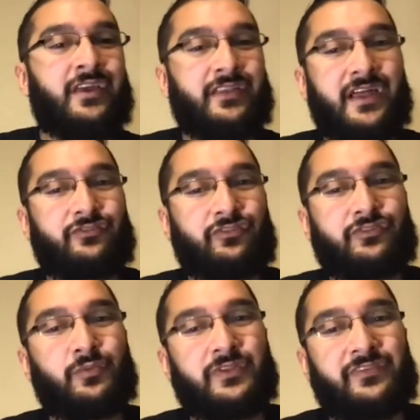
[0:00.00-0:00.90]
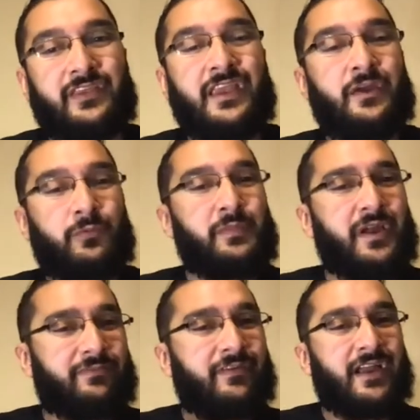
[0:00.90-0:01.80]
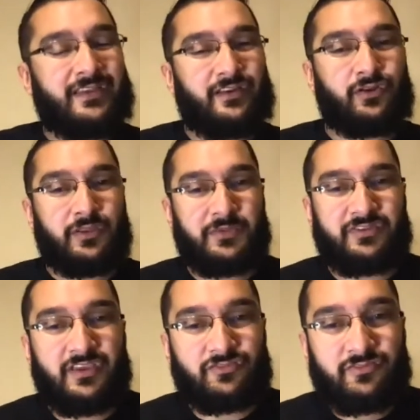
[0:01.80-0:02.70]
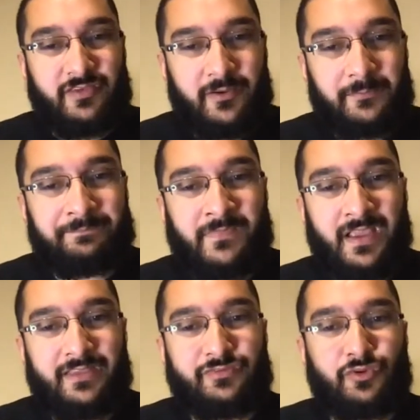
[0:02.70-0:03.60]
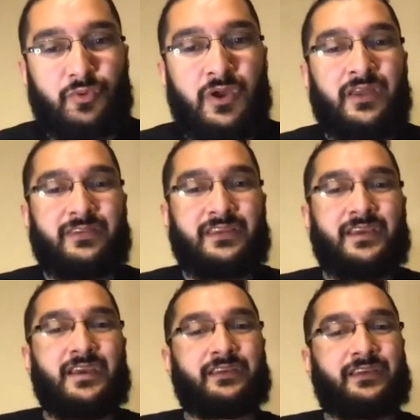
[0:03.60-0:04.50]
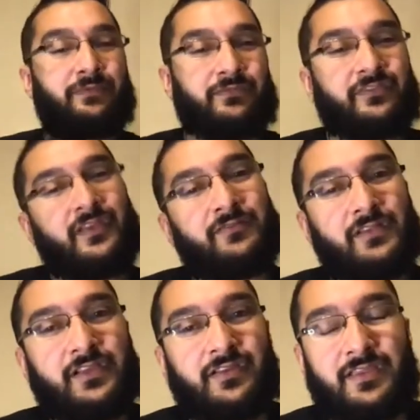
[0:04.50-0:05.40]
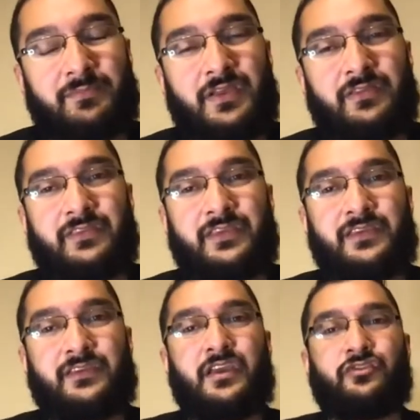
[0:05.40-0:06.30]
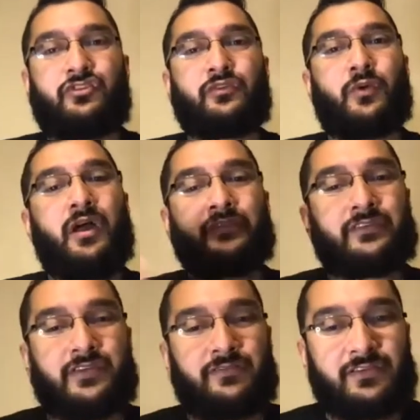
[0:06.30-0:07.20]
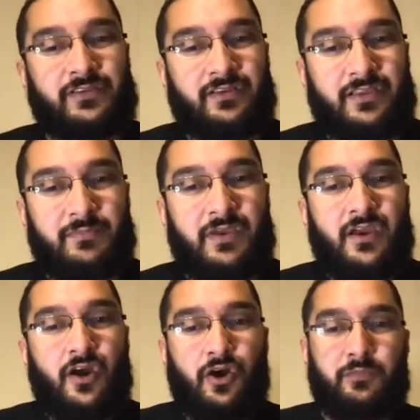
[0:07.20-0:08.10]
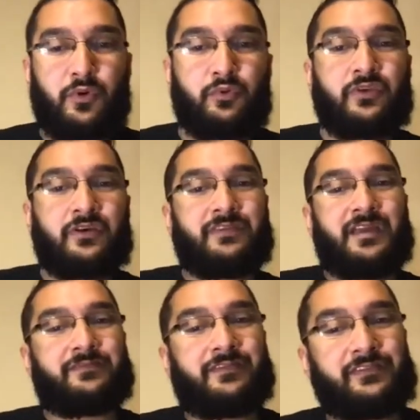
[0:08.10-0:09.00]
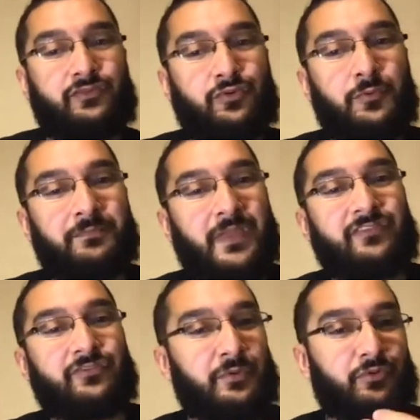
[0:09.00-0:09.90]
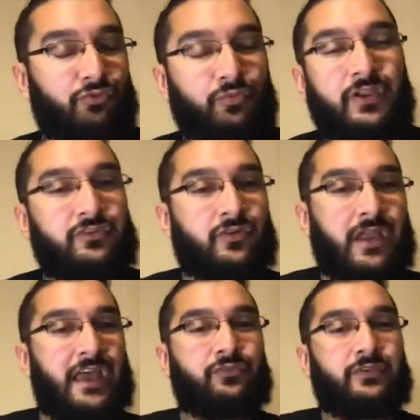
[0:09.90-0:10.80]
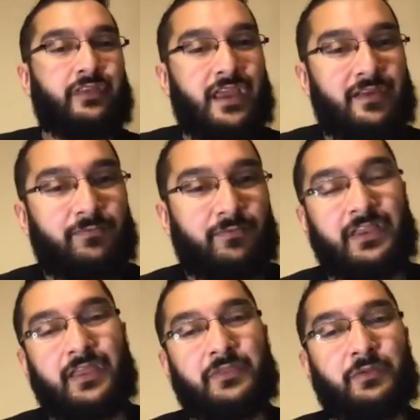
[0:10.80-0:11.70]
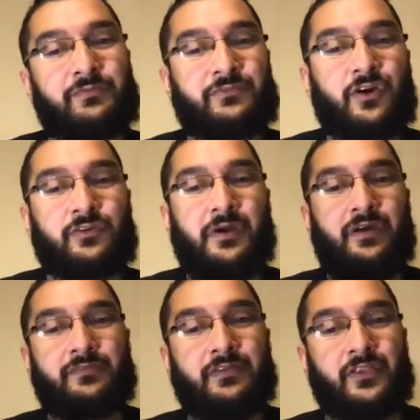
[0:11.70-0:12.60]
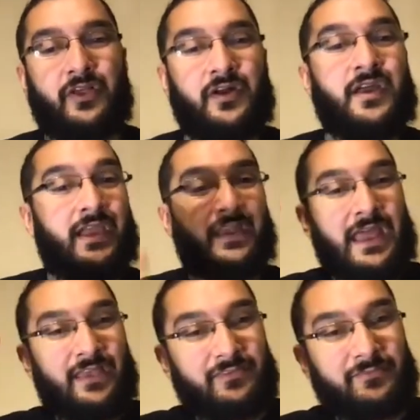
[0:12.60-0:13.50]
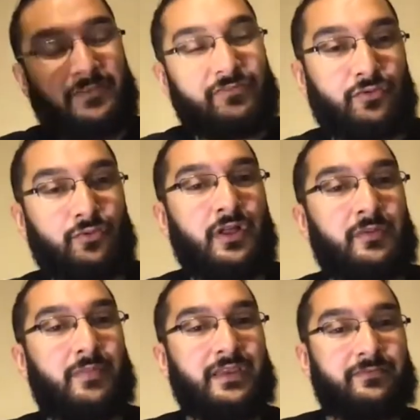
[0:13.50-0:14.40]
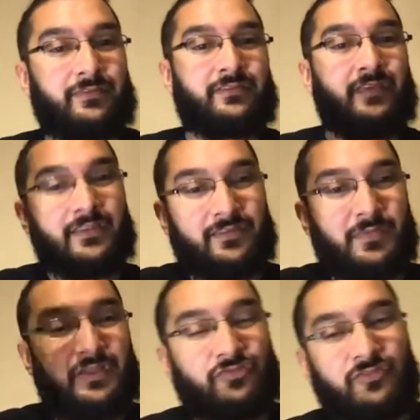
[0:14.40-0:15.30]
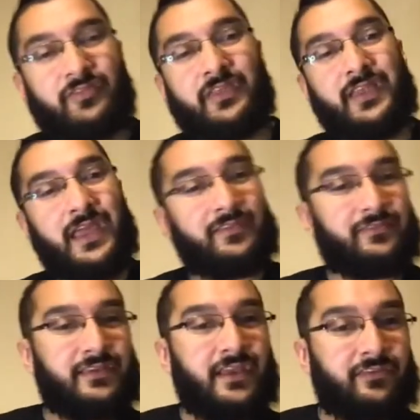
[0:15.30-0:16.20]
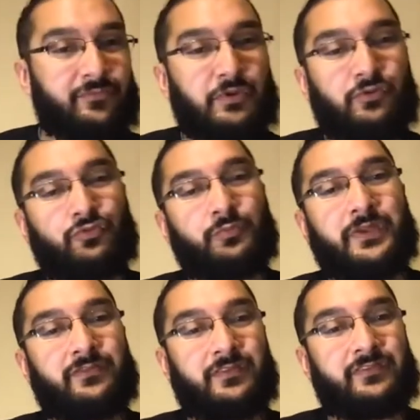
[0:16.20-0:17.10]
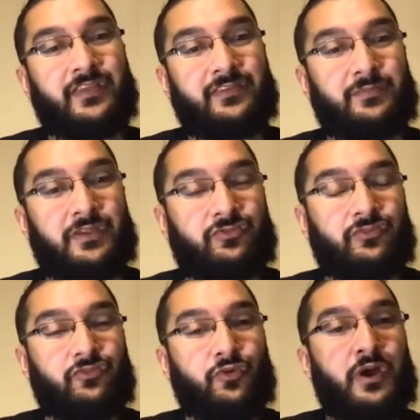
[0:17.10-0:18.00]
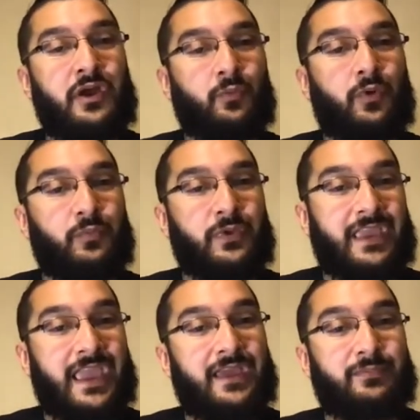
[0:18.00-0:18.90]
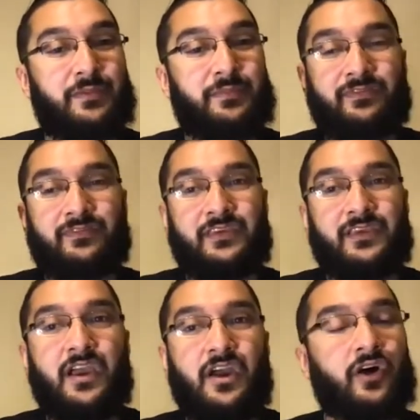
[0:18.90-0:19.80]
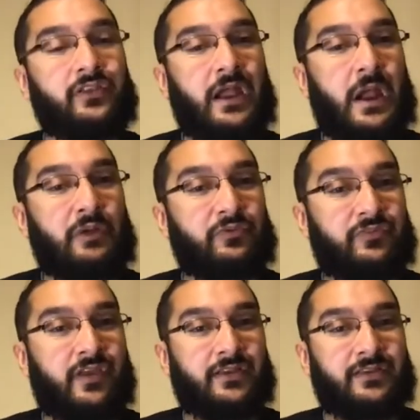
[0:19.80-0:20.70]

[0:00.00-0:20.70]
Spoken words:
not just the ones that we might find in our limitations here. And so the gifts of Al-Karim, the generosity of Al-Karim, are both of that physical and spiritual nature. As with every name that we've talked about of Allah, it has the physical benefits and dimensions. It has the spiritual benefits and dimensions. So what we can't maybe see on our outside,